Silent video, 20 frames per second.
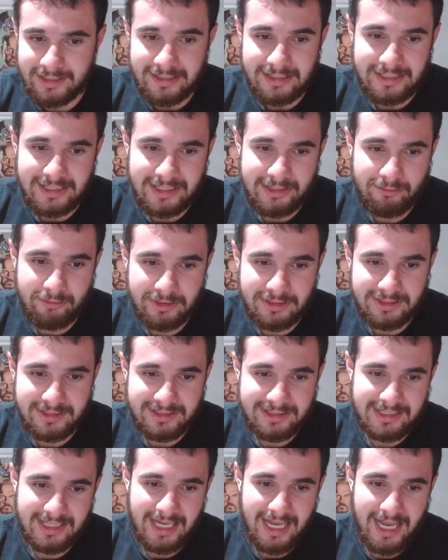he
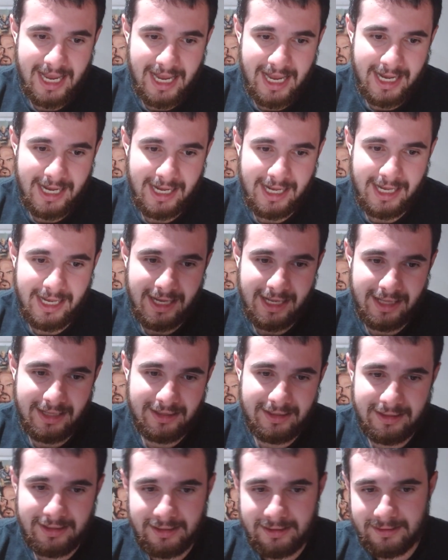was
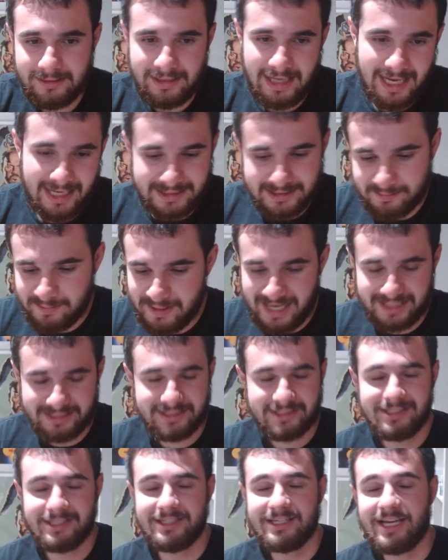as
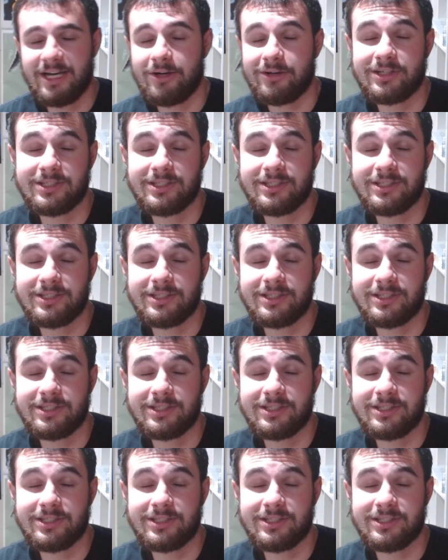passionate now,